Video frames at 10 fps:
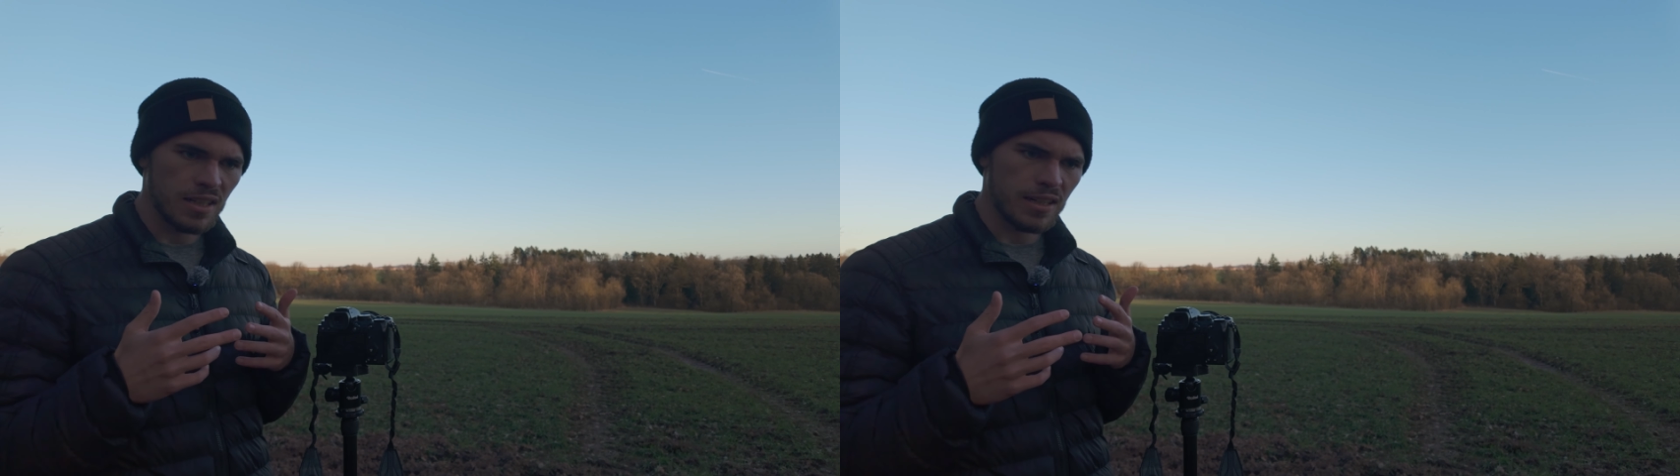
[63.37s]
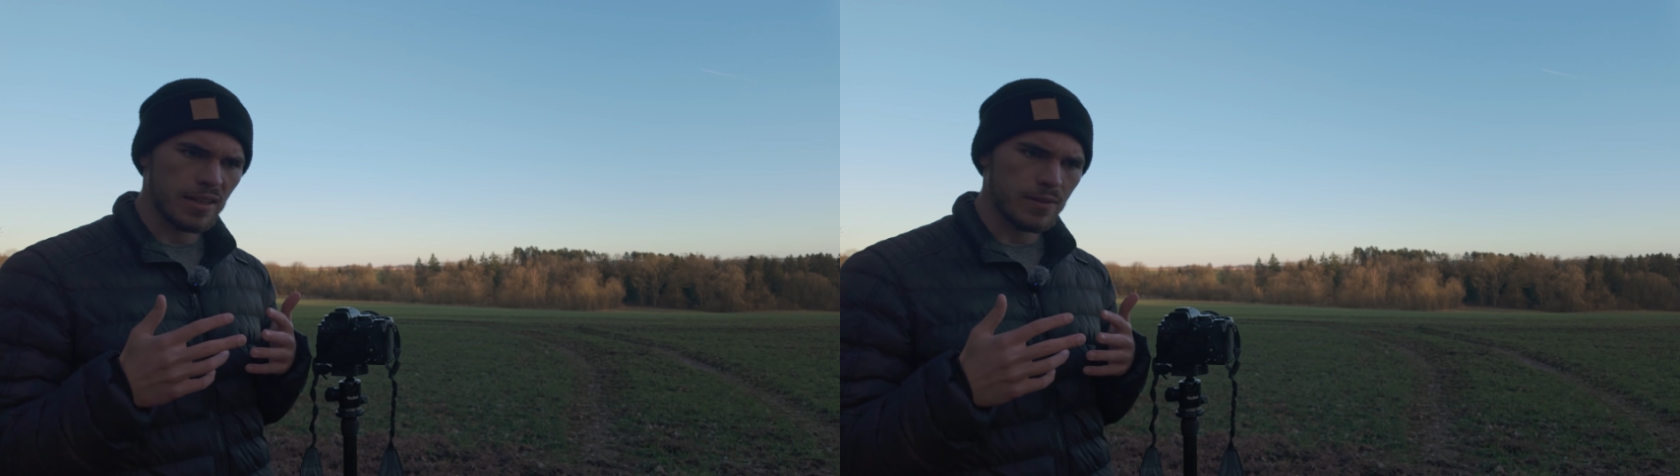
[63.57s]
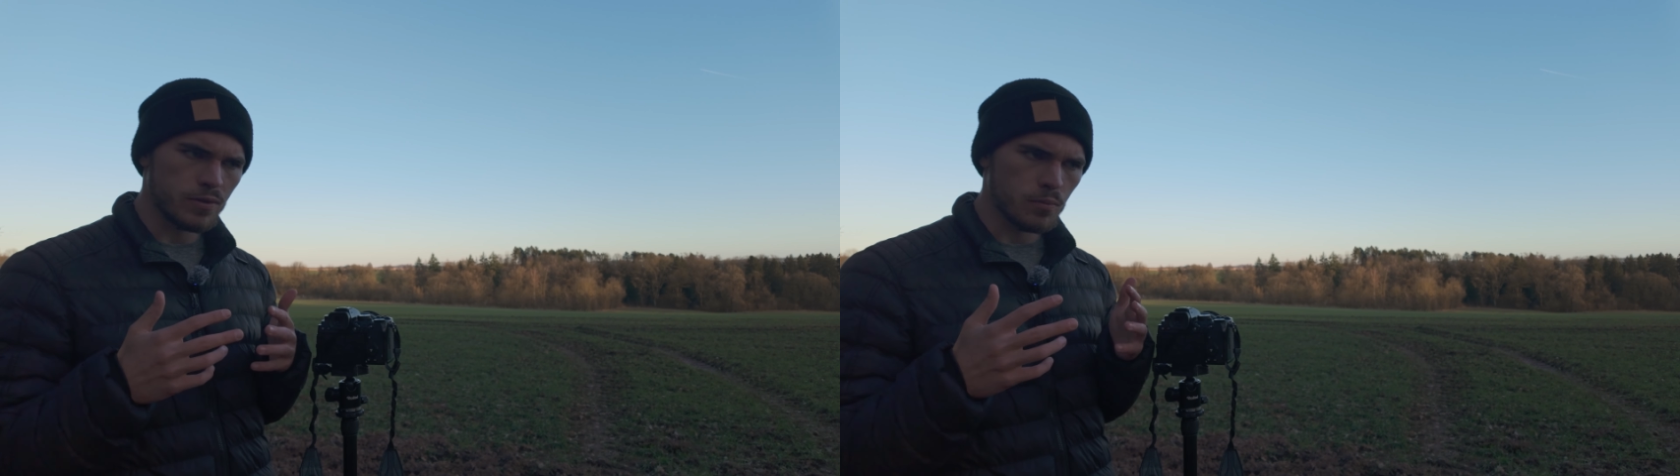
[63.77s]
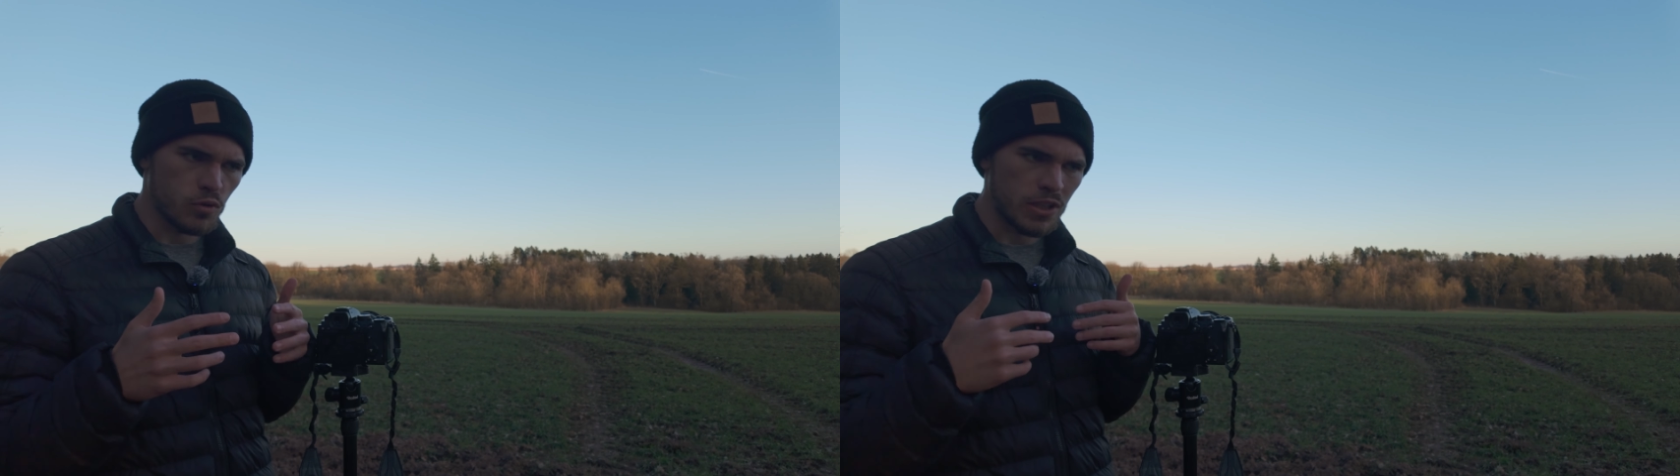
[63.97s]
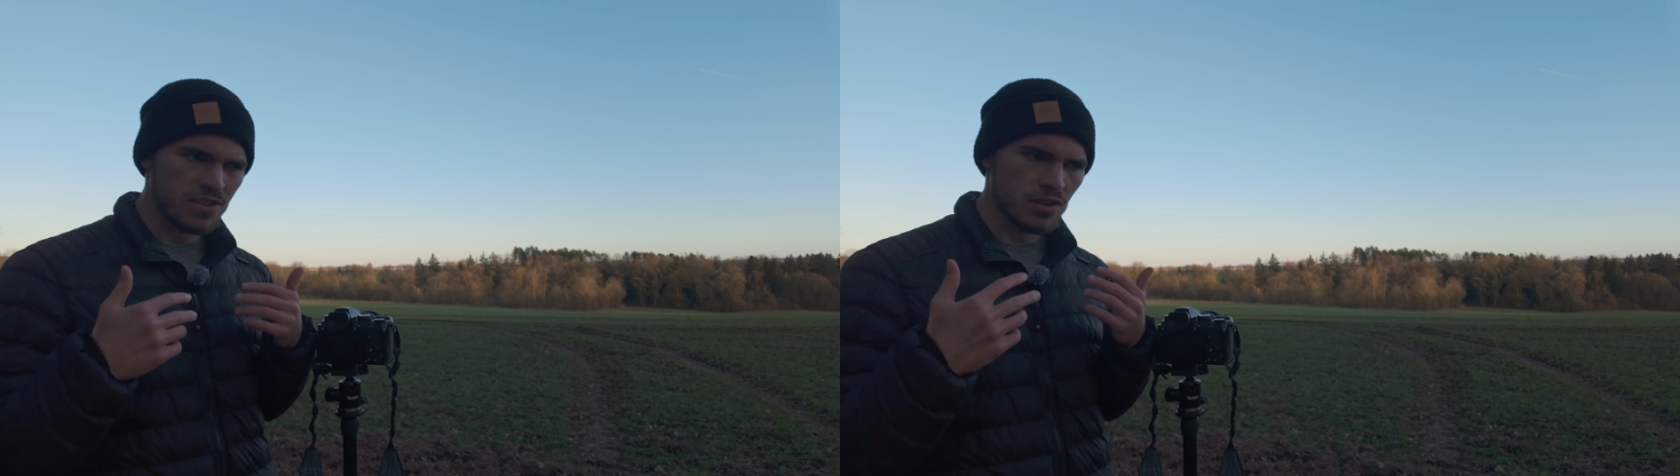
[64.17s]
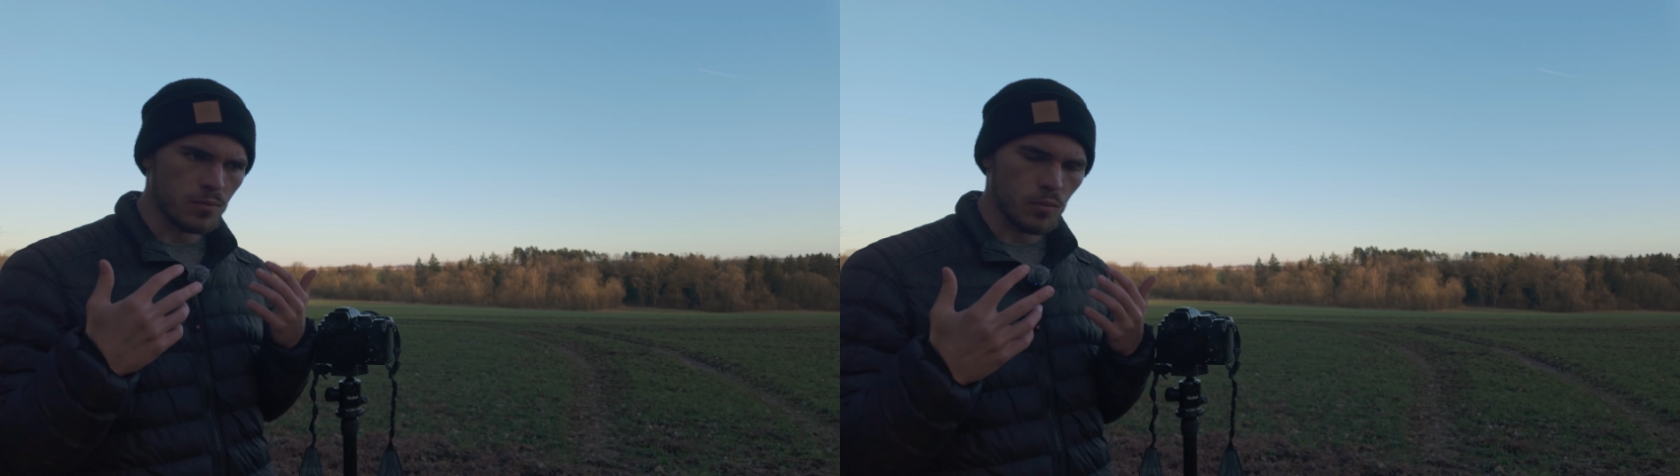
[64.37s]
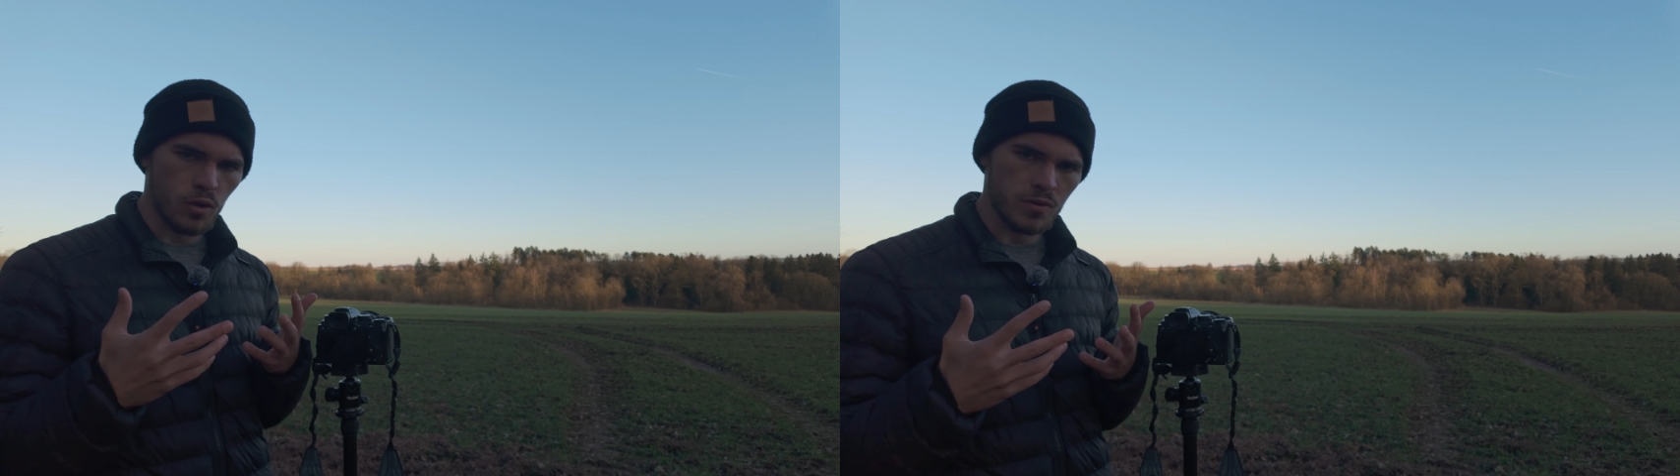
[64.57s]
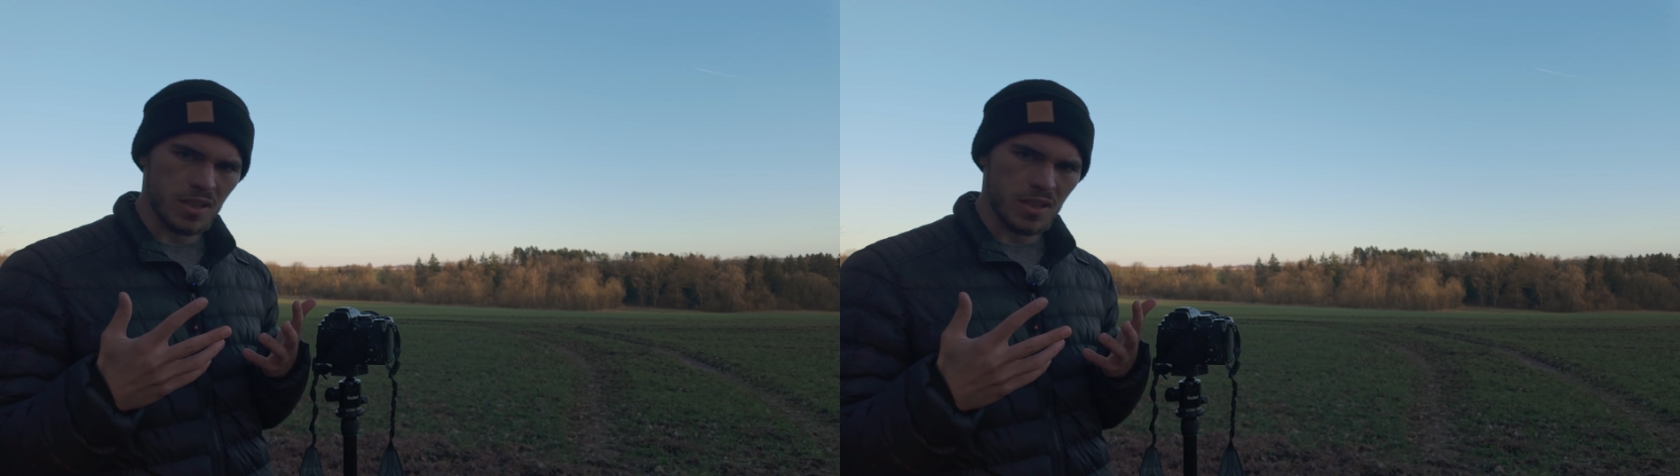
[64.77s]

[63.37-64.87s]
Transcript: and therefore brings out more of